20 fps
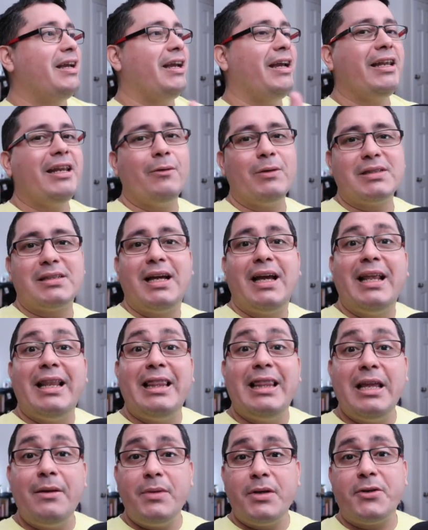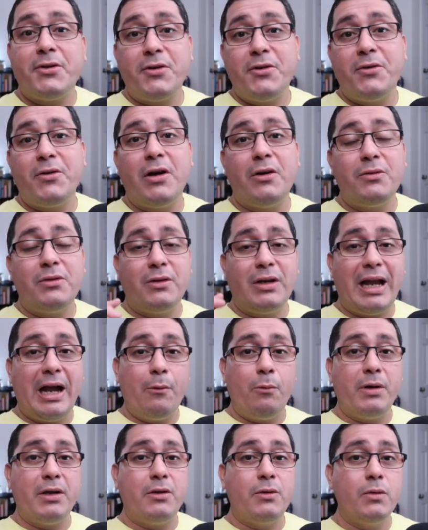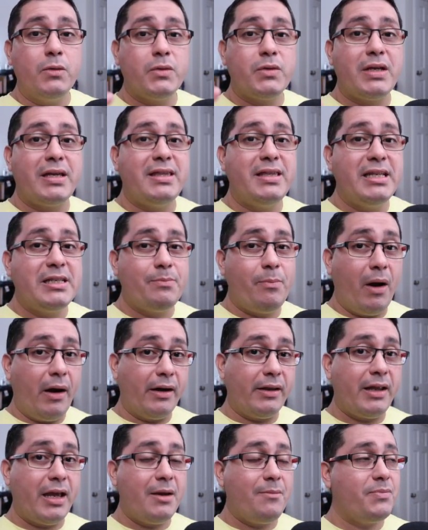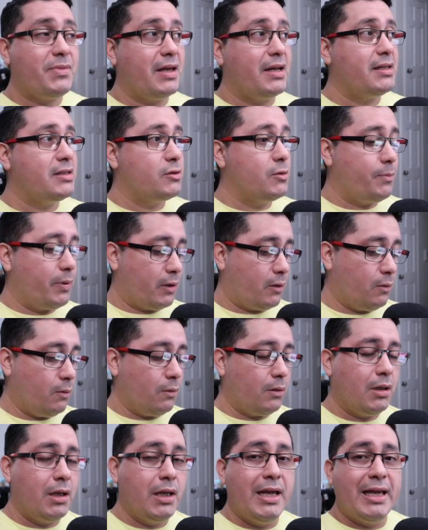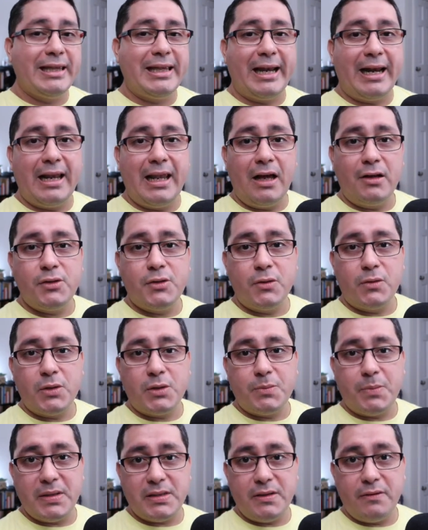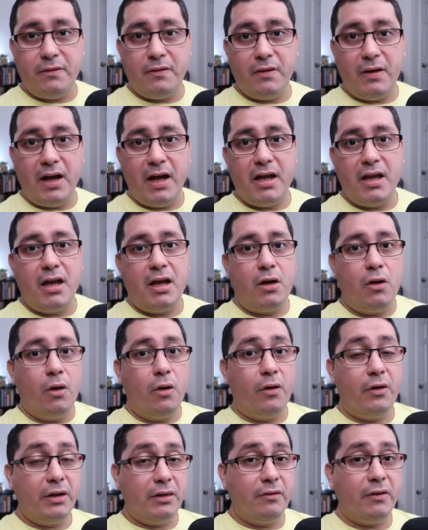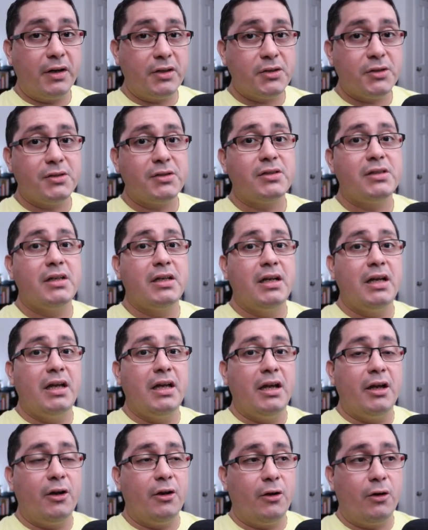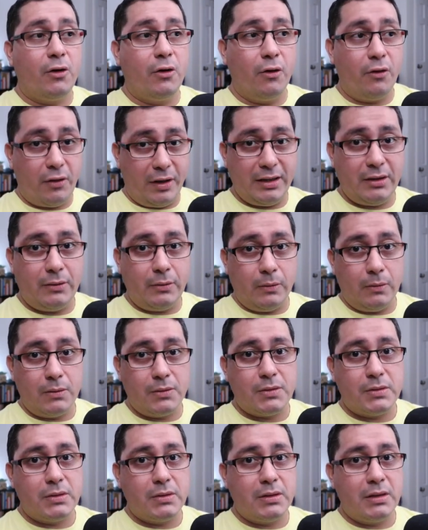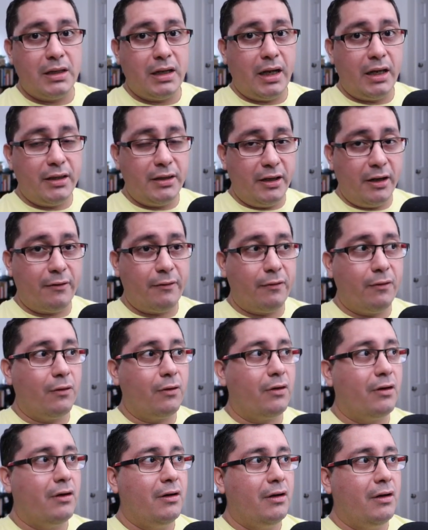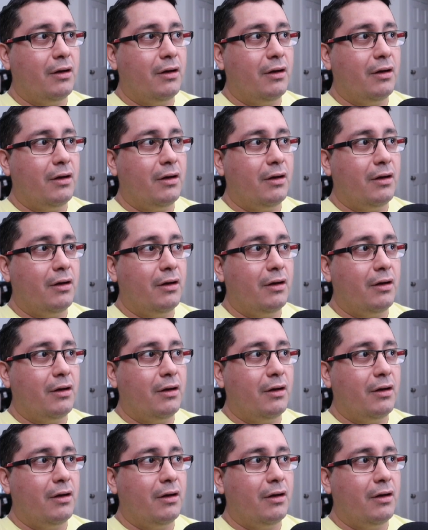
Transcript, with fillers: Anyways, let me show you how can we use this paradigm that is super cool that allows you to specify concrete versions, concrete tools, and therefore